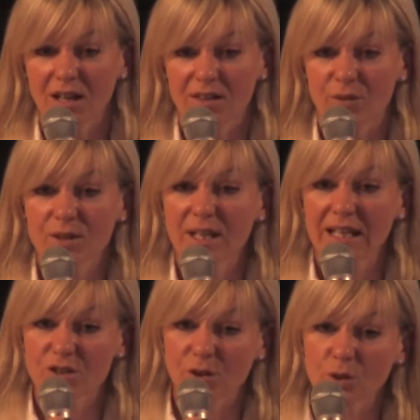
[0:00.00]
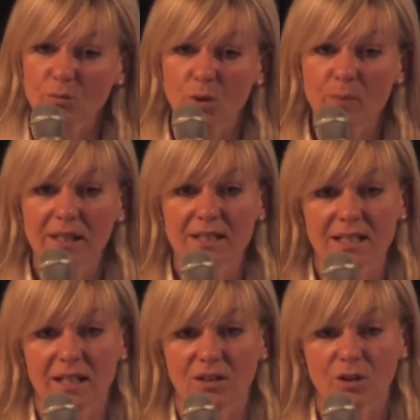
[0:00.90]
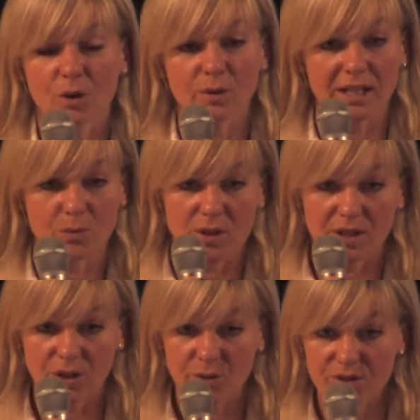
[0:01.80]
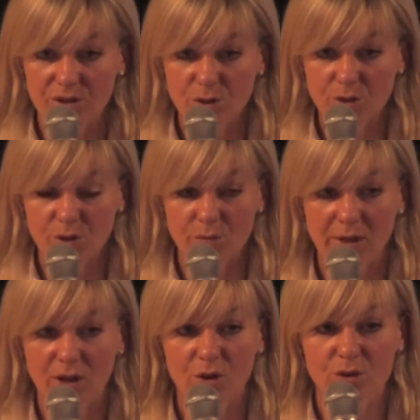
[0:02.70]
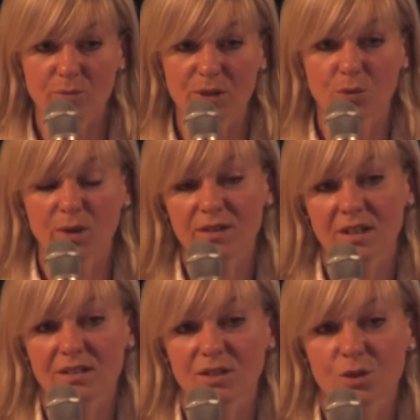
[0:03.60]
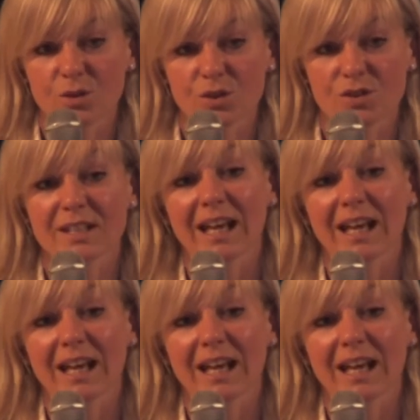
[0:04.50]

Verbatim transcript: there is internal mobility, not only within your institution, but also between the institutions,